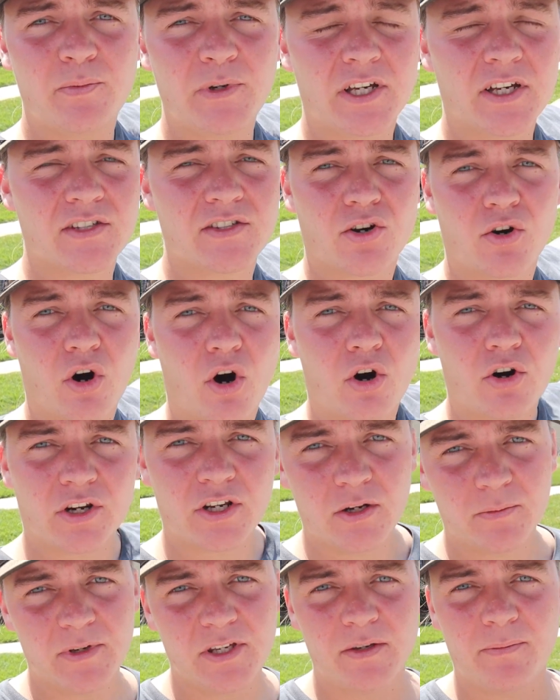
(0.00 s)
because there are
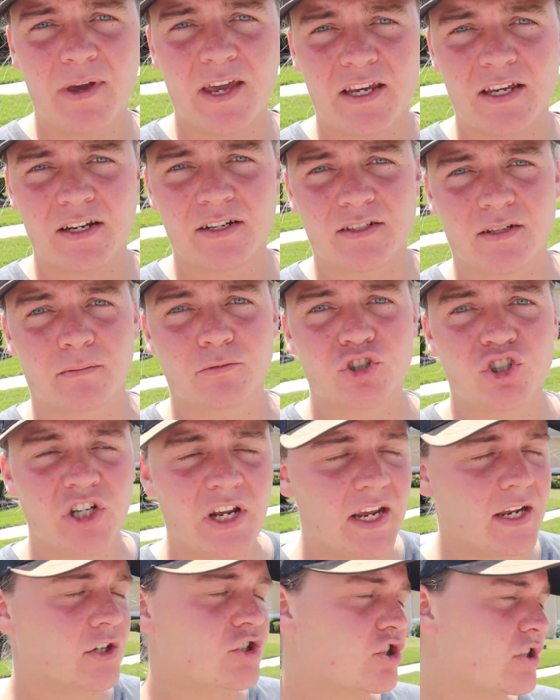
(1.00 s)
going to be making some
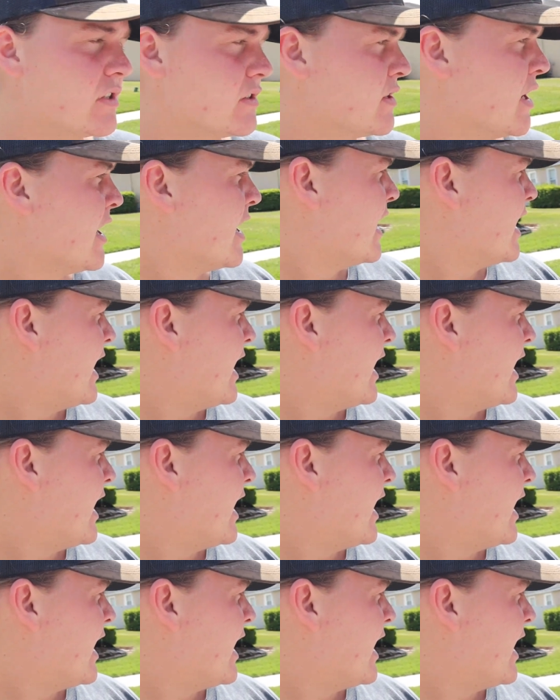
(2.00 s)
changes,